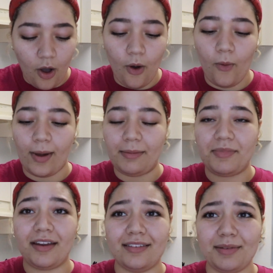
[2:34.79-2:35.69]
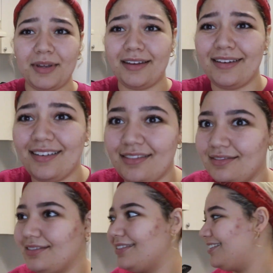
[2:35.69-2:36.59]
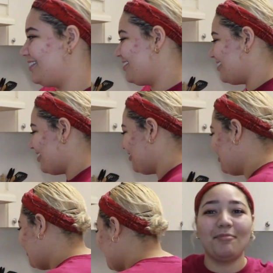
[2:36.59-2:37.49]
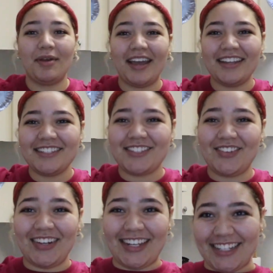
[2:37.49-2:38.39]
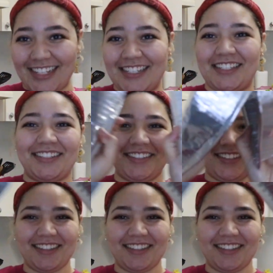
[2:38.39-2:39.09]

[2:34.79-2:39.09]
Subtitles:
wipe that on the pan. I don't really know. Pan's greased.